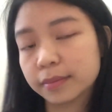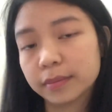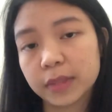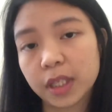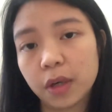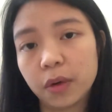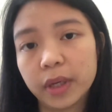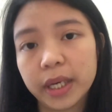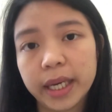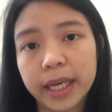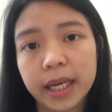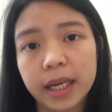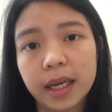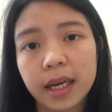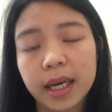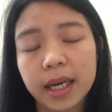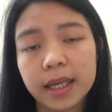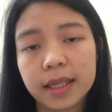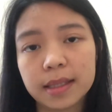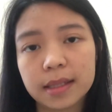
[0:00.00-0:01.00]
Okay,
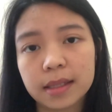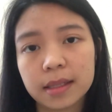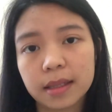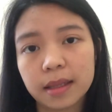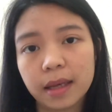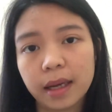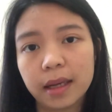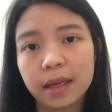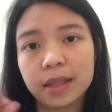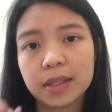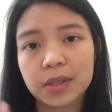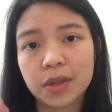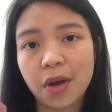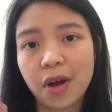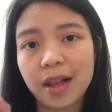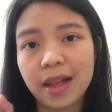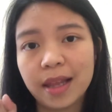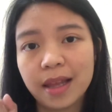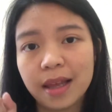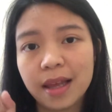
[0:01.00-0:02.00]
guys, that is
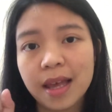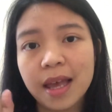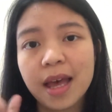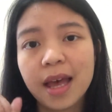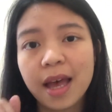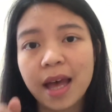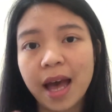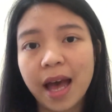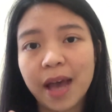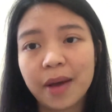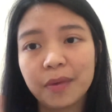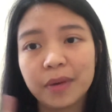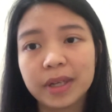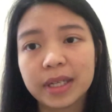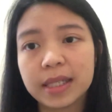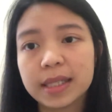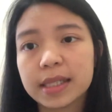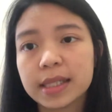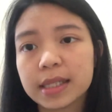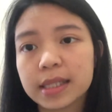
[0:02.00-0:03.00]
all I
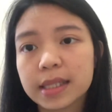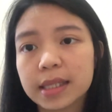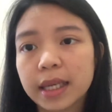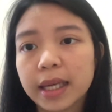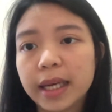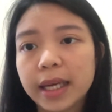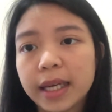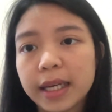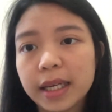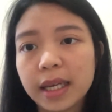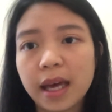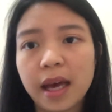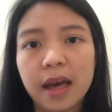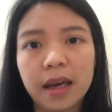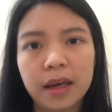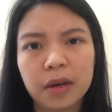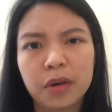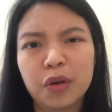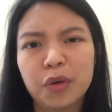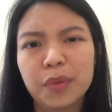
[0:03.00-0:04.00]
wanted to say.
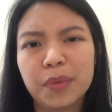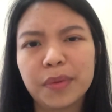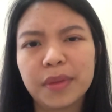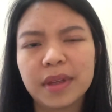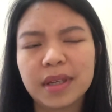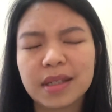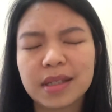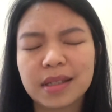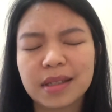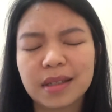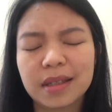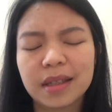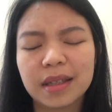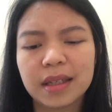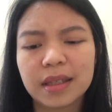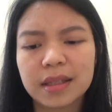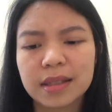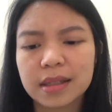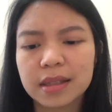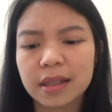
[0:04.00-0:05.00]
I hope this
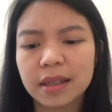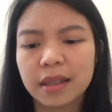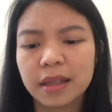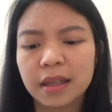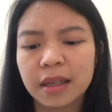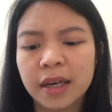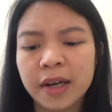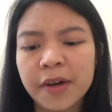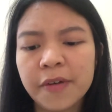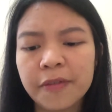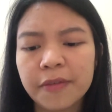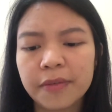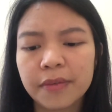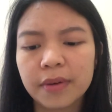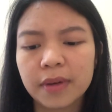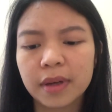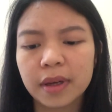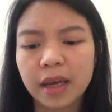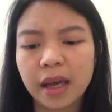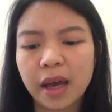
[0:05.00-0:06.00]
is enough.
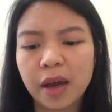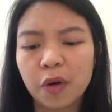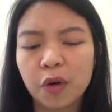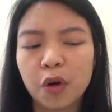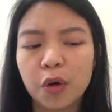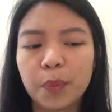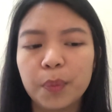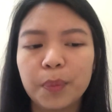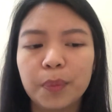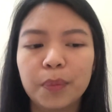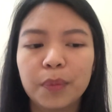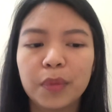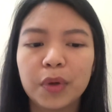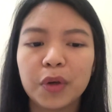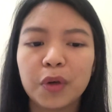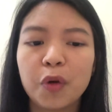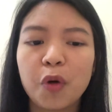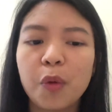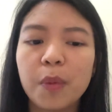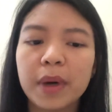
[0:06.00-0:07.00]
I hope
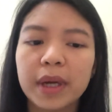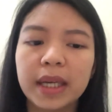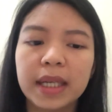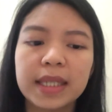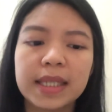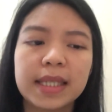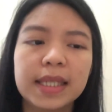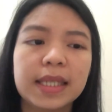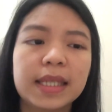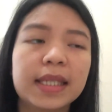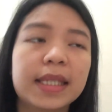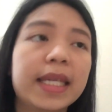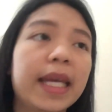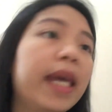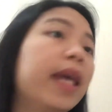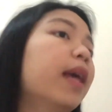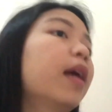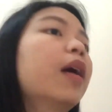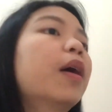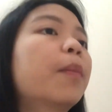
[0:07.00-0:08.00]
nobody
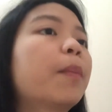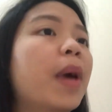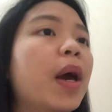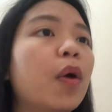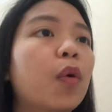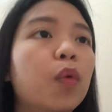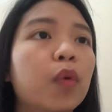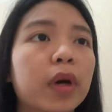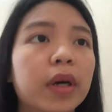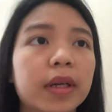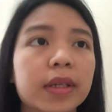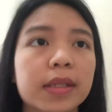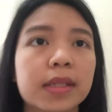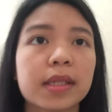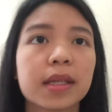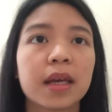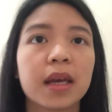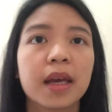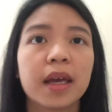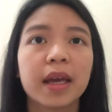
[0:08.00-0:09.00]
take my words
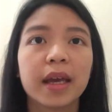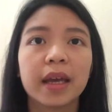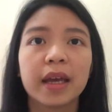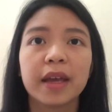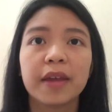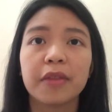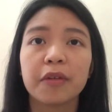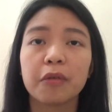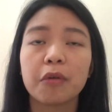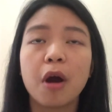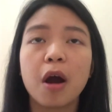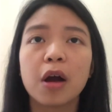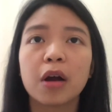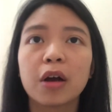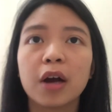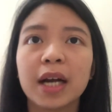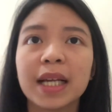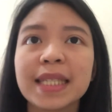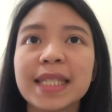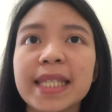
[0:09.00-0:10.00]
in the wrong
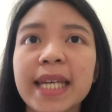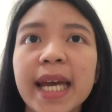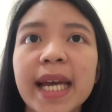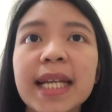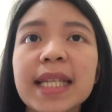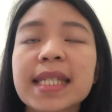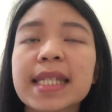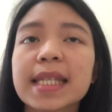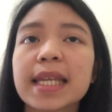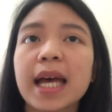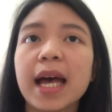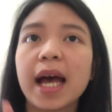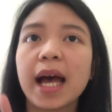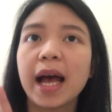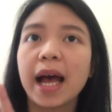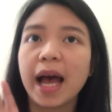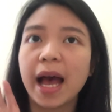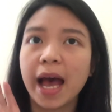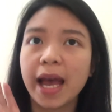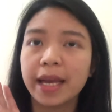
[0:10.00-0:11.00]
context.
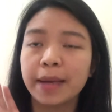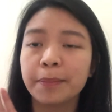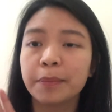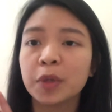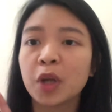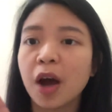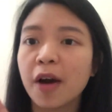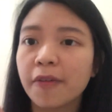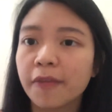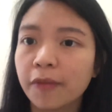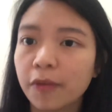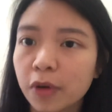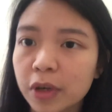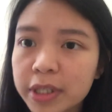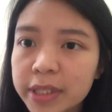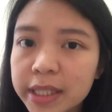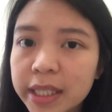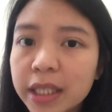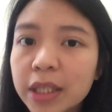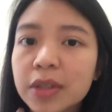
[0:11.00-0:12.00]
I'm not
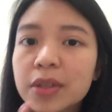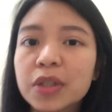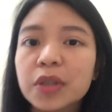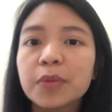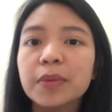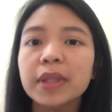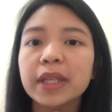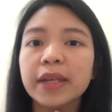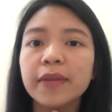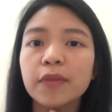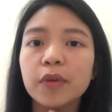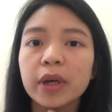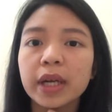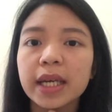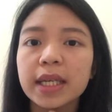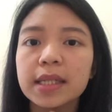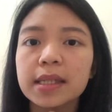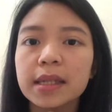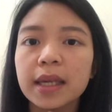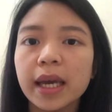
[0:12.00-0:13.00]
forcing you to believe what
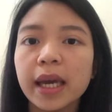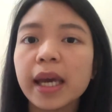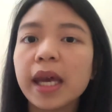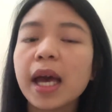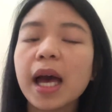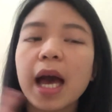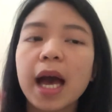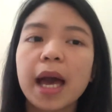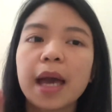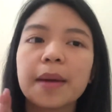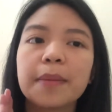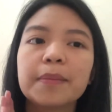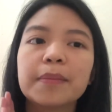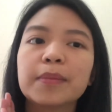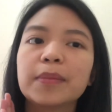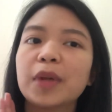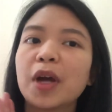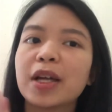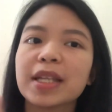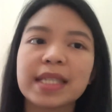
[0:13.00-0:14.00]
I say.
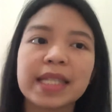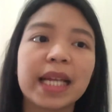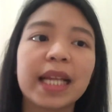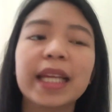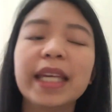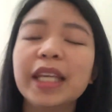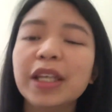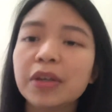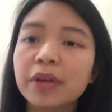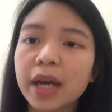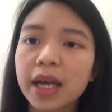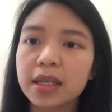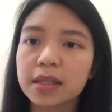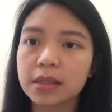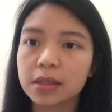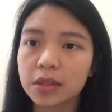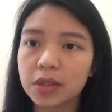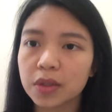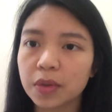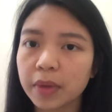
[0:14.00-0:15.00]
I'm not telling you guys
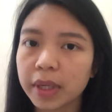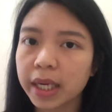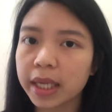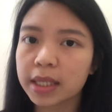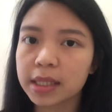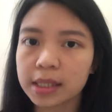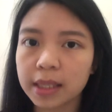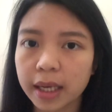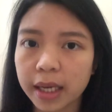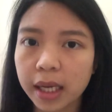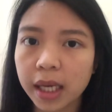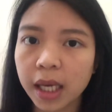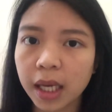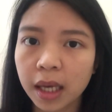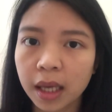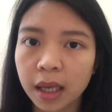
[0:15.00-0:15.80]
to do what I say.